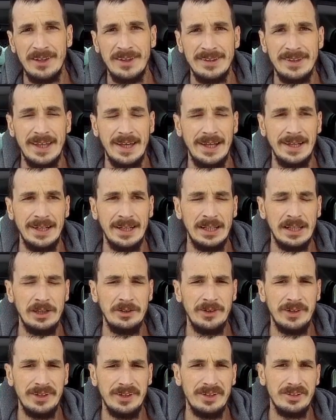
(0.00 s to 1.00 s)
That
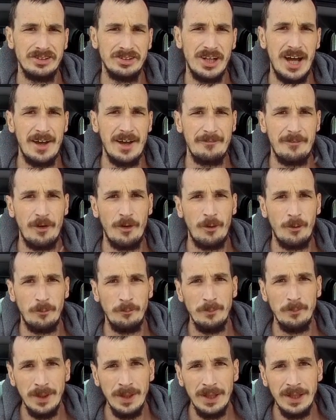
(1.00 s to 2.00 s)
included the drive home,
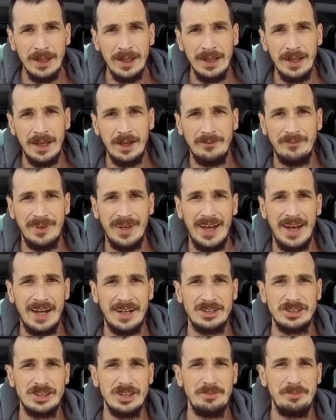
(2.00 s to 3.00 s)
and we
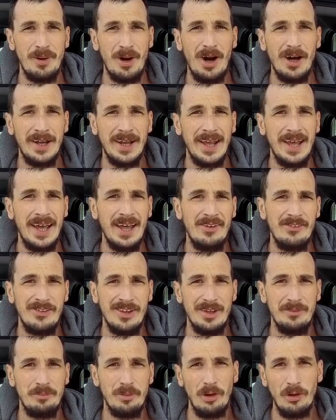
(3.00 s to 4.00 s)
actually bought it as
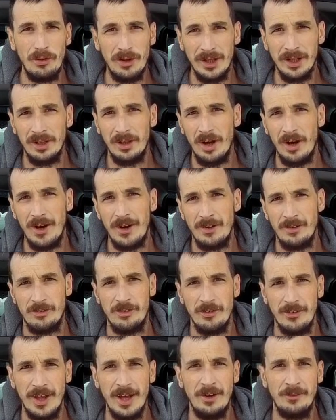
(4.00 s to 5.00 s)
a broken car,
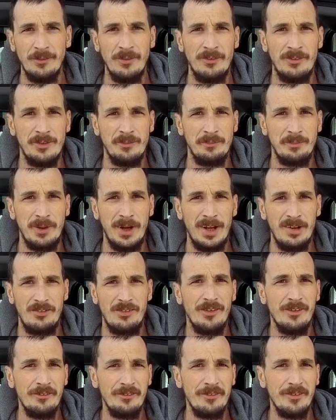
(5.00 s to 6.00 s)
so that was
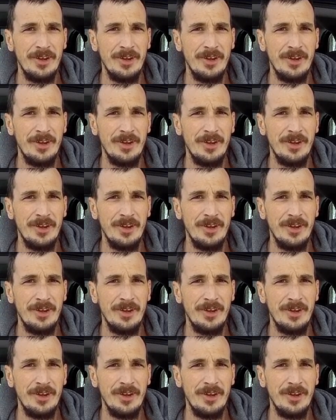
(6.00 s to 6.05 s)
impressive.